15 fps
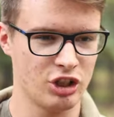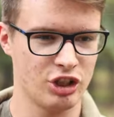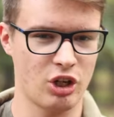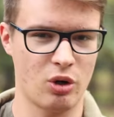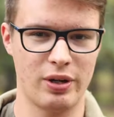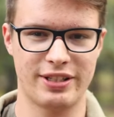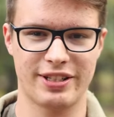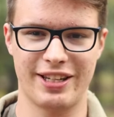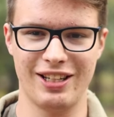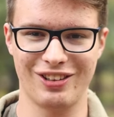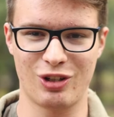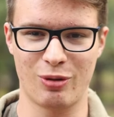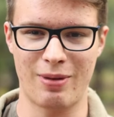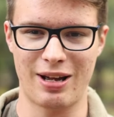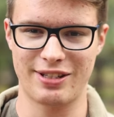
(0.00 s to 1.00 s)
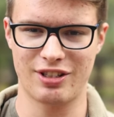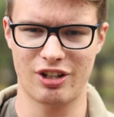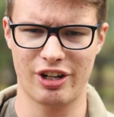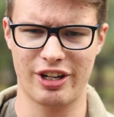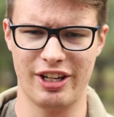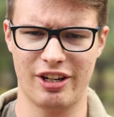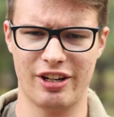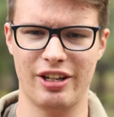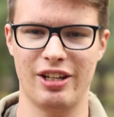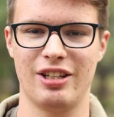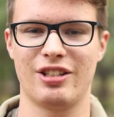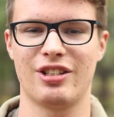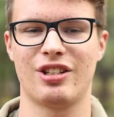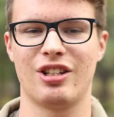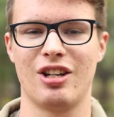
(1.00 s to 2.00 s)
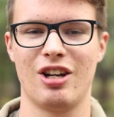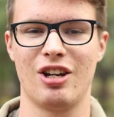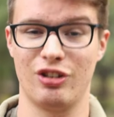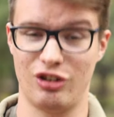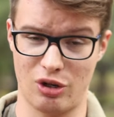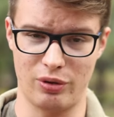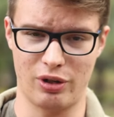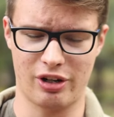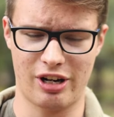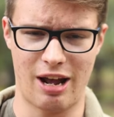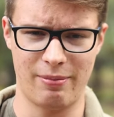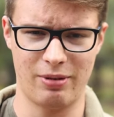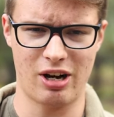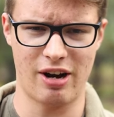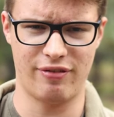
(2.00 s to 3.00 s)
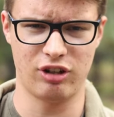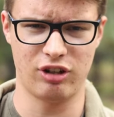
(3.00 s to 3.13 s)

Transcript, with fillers: So a skill to master here is know your camera